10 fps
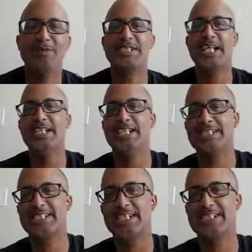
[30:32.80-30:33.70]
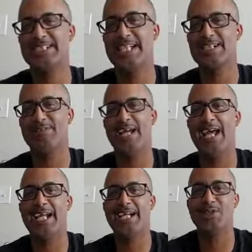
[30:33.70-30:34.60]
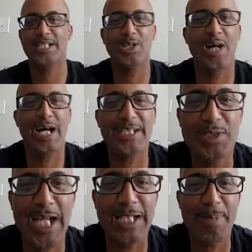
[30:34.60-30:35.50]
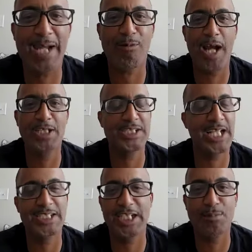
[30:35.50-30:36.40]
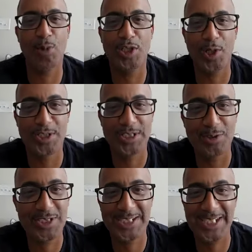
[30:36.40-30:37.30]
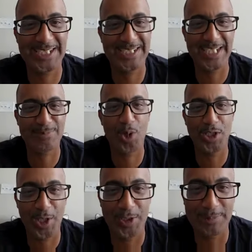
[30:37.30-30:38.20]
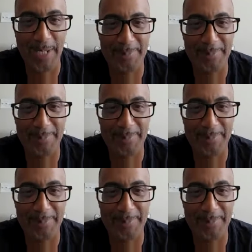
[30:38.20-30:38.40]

I was teasing. I shot you a text. I was like, "Hey, coach, I know, I know you got a pay raise." You said, "Just more years, coach." You said, "Just more years,